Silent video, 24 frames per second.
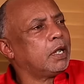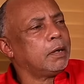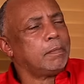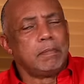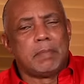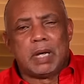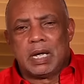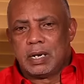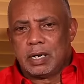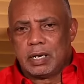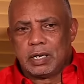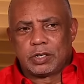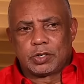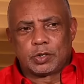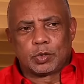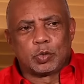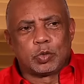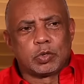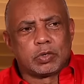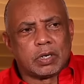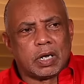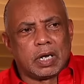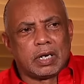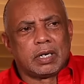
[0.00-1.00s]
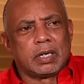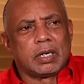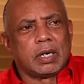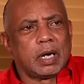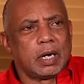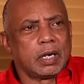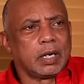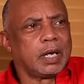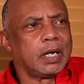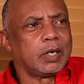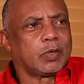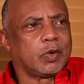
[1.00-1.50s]
Them bend the truth
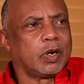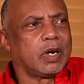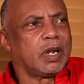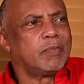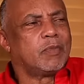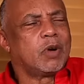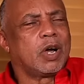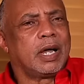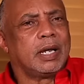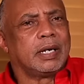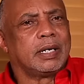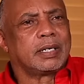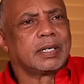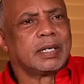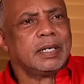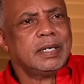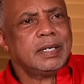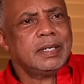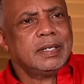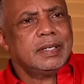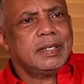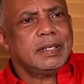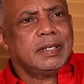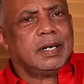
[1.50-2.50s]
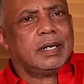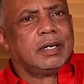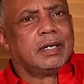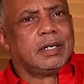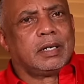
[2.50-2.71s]
and get what they want. Yes.